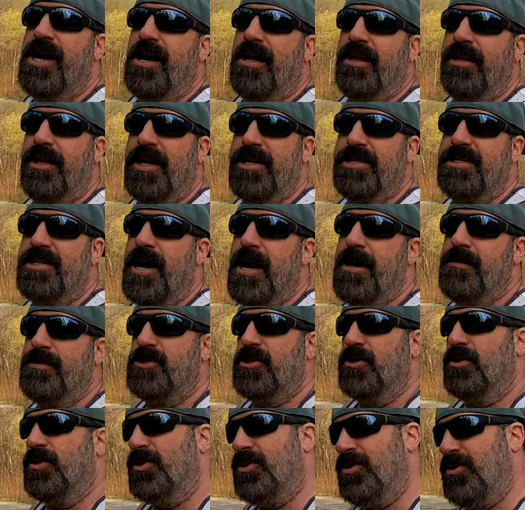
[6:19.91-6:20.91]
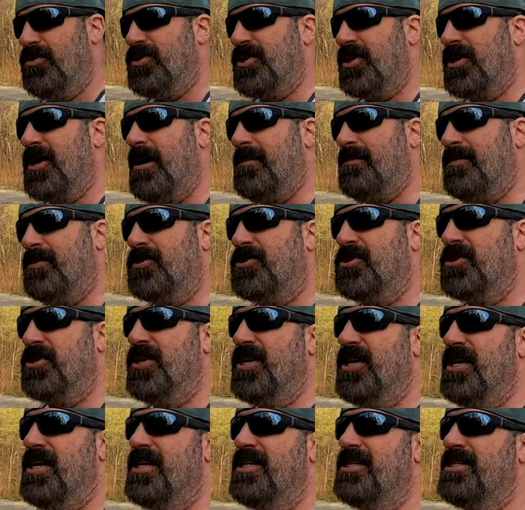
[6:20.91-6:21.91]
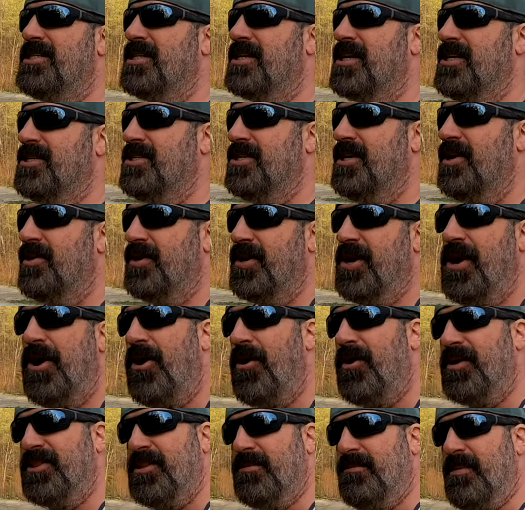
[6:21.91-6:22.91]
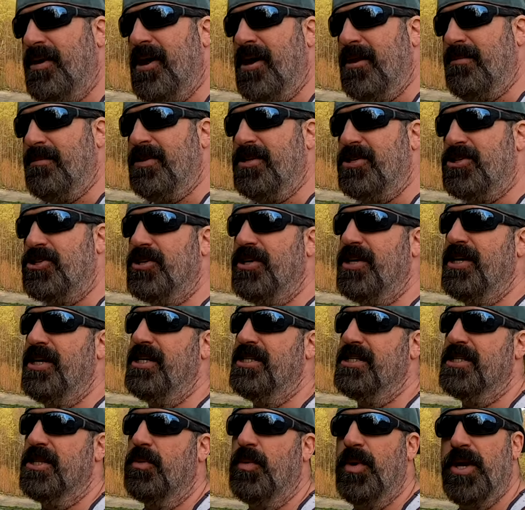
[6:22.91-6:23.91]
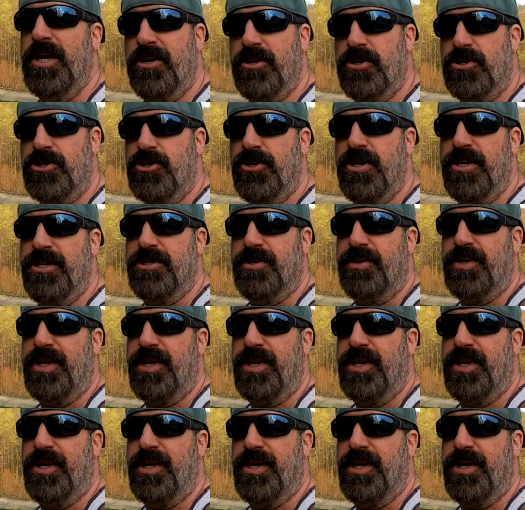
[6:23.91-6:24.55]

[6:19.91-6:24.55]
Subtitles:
a lot of times you'll lose a couple trees because they'll gnaw at the bottom of the trees and the weaker trees will